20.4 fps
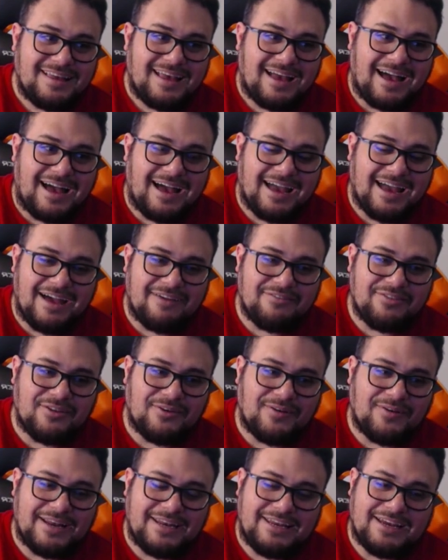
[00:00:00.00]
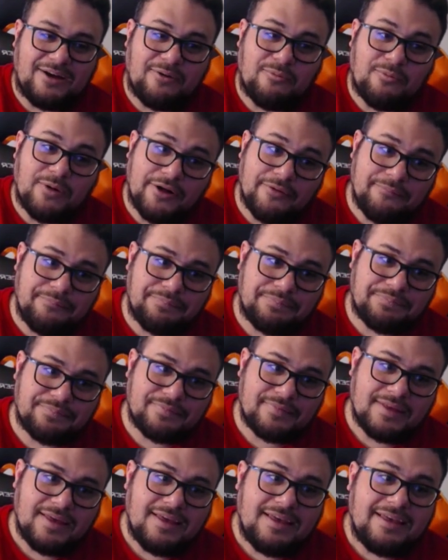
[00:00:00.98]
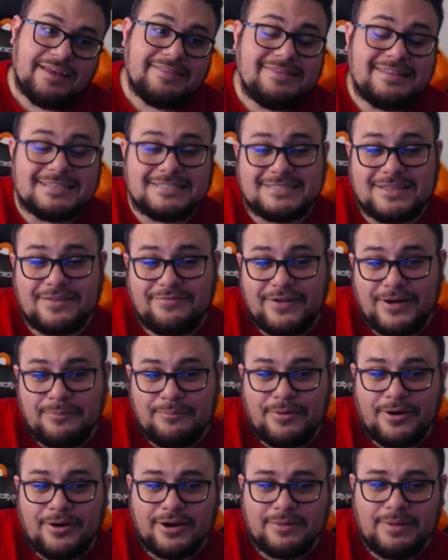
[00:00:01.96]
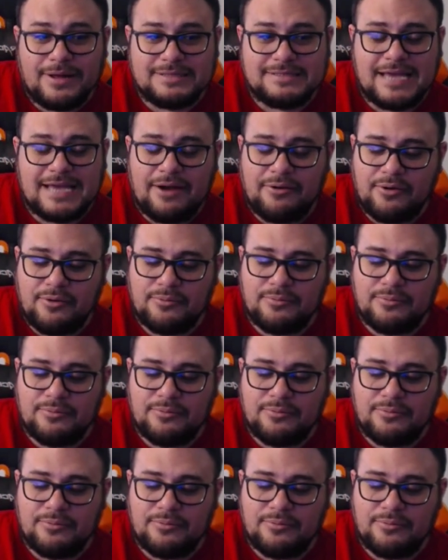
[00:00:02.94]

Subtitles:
I have no idea. Well, this is the fun part about tarot,